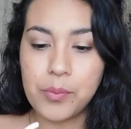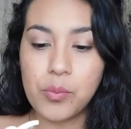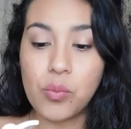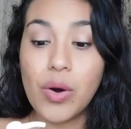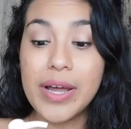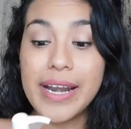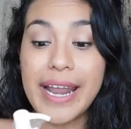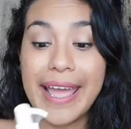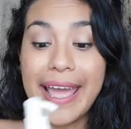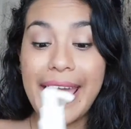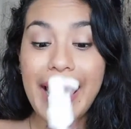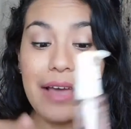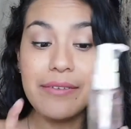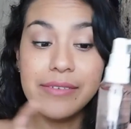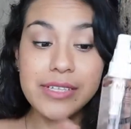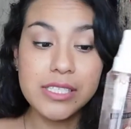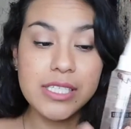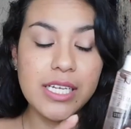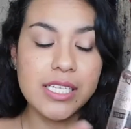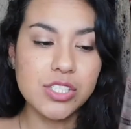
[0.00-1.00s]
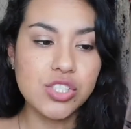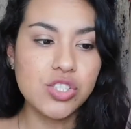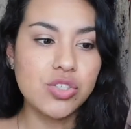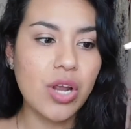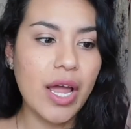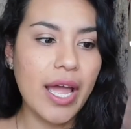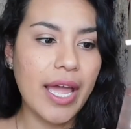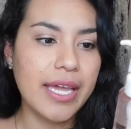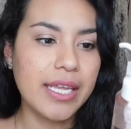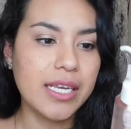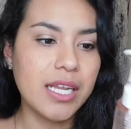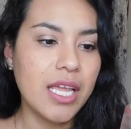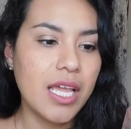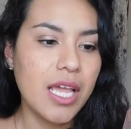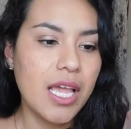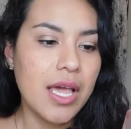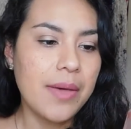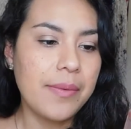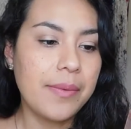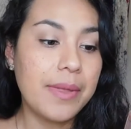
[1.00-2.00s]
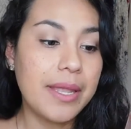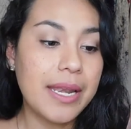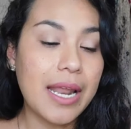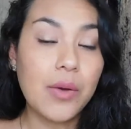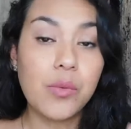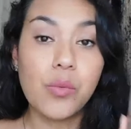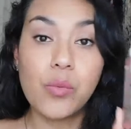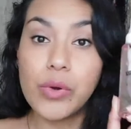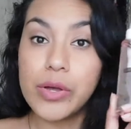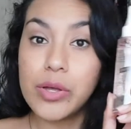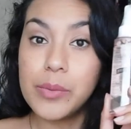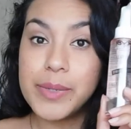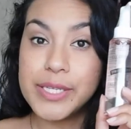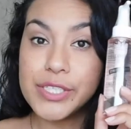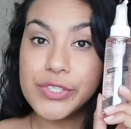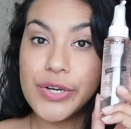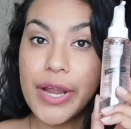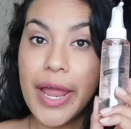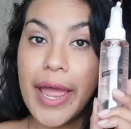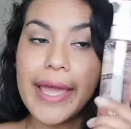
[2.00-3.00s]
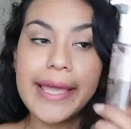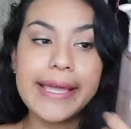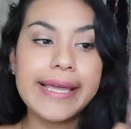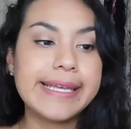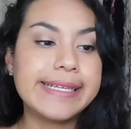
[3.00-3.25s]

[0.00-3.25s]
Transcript: One I haven't yet tried, then I will be trying,